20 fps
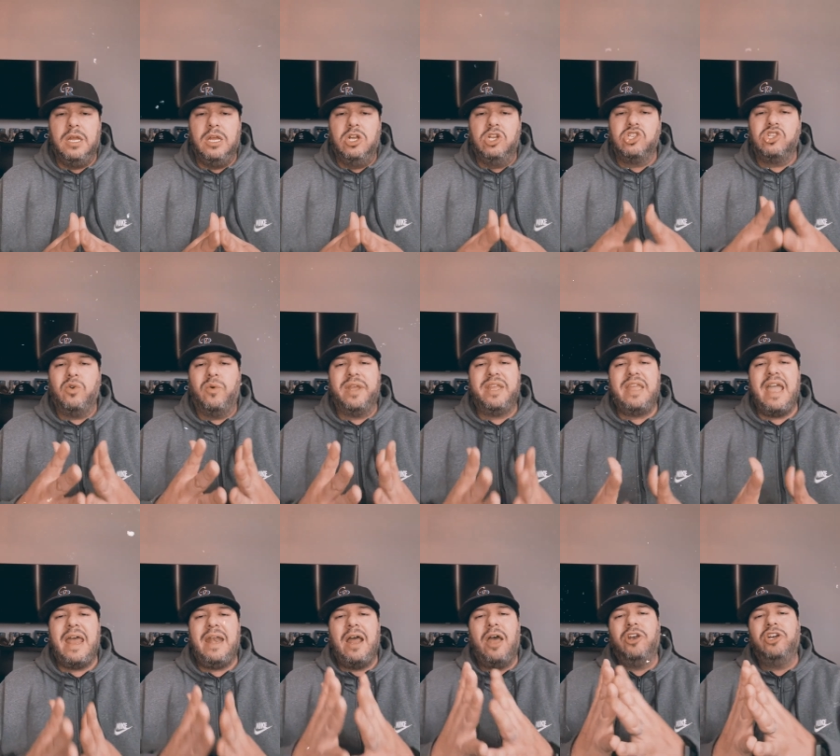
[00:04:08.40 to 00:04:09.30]
So
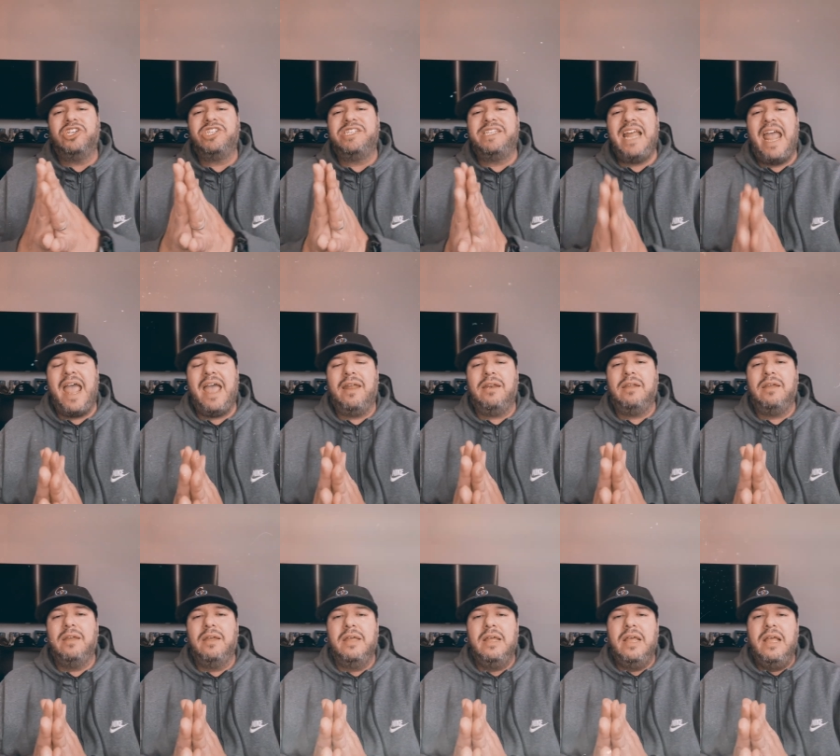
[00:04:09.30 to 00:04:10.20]
again, understand
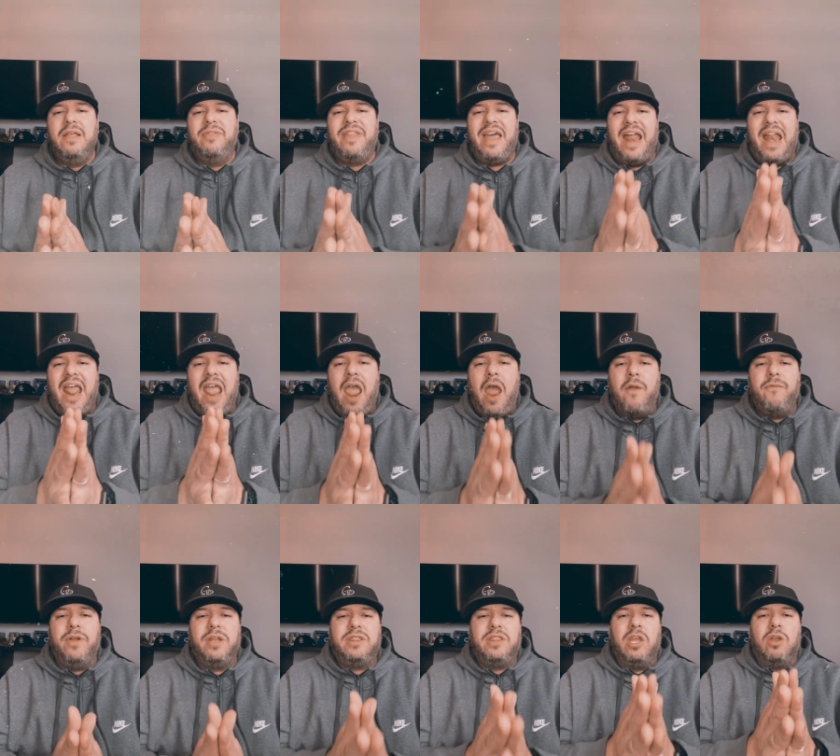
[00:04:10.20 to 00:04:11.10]
that
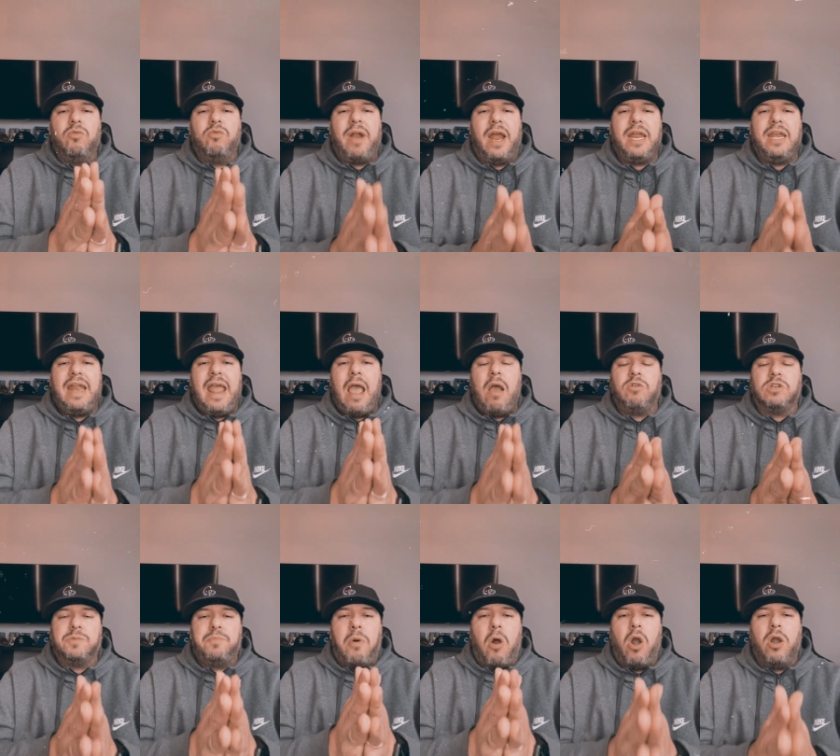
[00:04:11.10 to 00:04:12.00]
everything right now
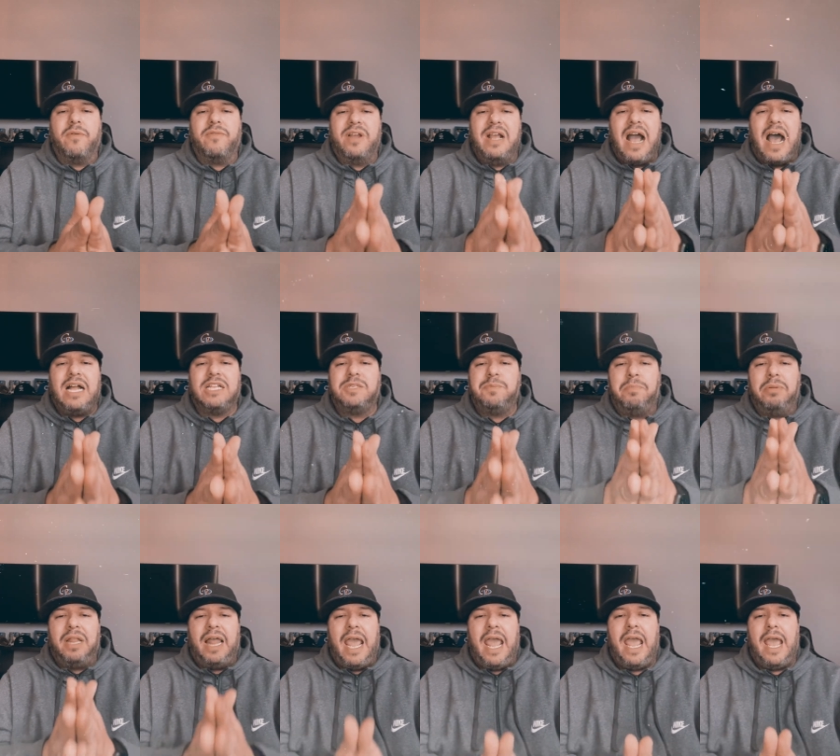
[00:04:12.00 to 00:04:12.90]
is part of God's
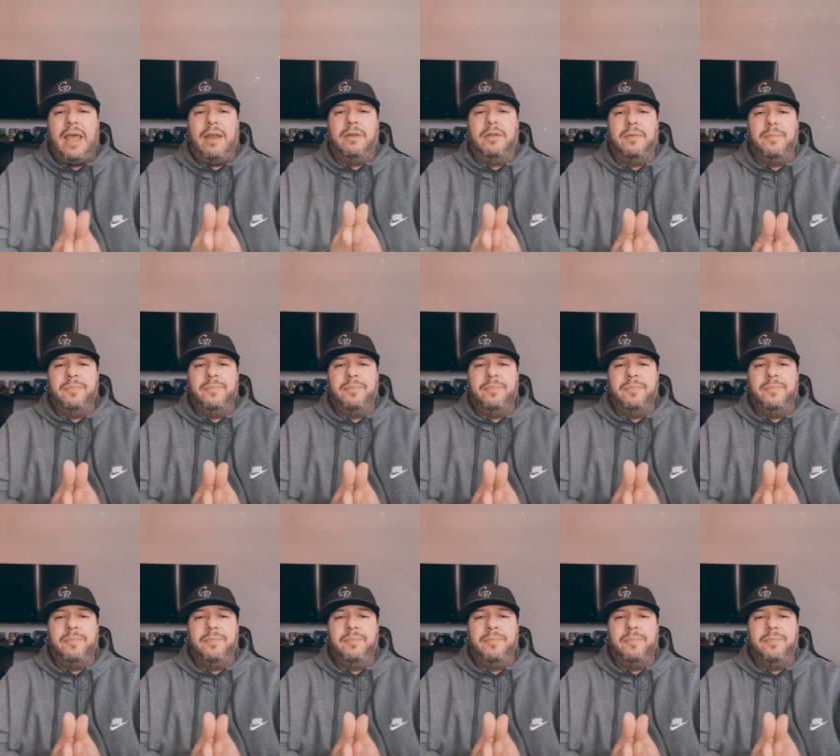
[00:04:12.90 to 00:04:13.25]
plan.